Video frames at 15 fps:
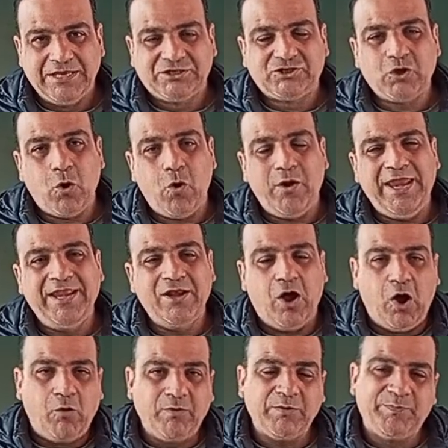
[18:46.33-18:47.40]
So
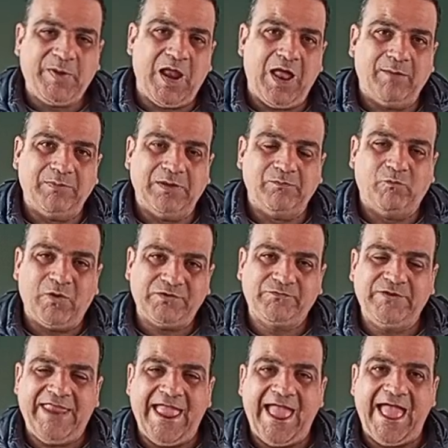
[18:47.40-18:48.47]
in our problem,
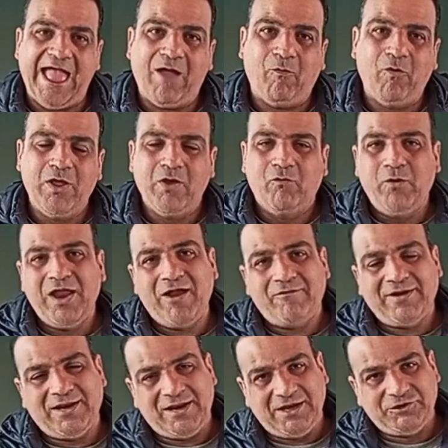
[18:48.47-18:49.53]
what we have
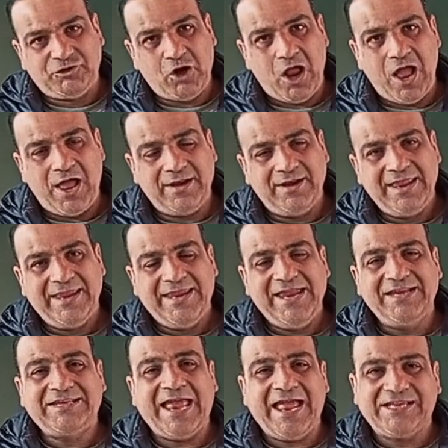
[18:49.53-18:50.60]
an electron.
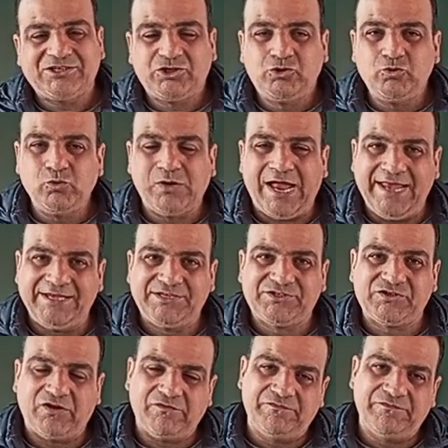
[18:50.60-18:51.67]
It has two
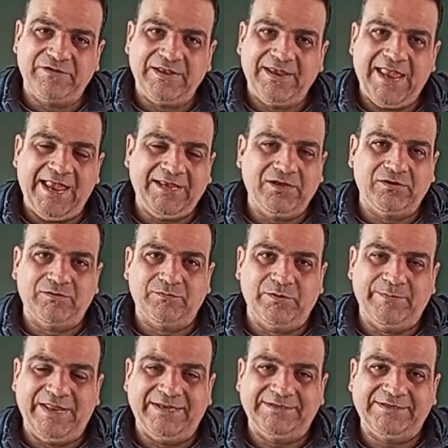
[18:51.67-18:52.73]
kinds of angular
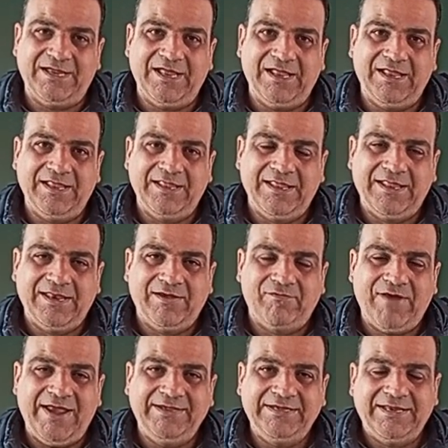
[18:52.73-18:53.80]
momenta,
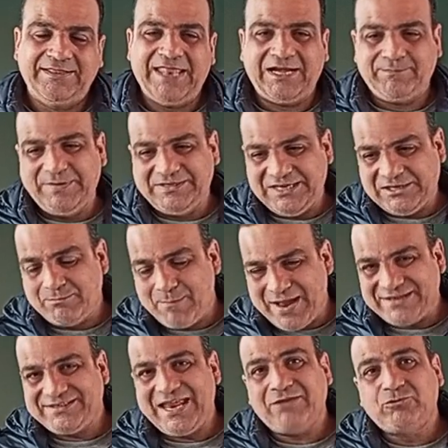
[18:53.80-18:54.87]
right? That means it
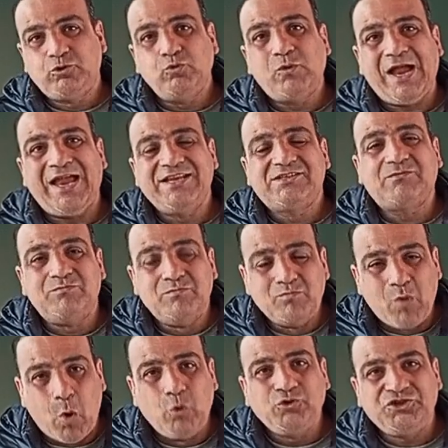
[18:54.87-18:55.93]
must have two kinds of
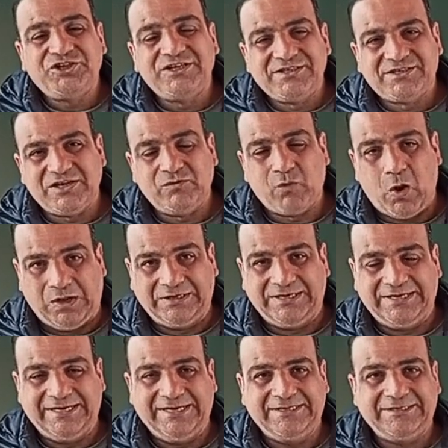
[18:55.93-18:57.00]
motions
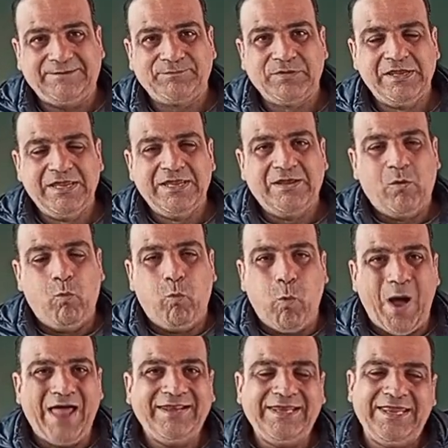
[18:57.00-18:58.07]
involved in it.
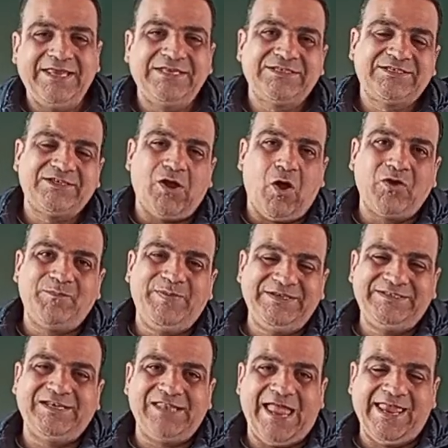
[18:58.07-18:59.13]
One is
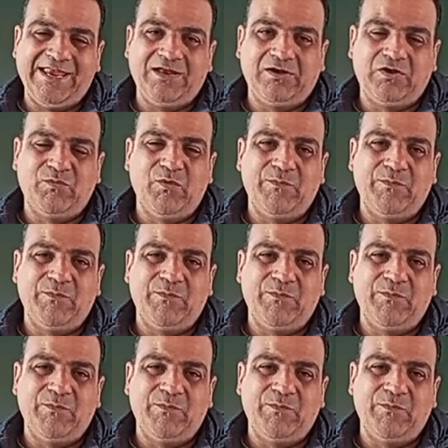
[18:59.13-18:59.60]
orbital angular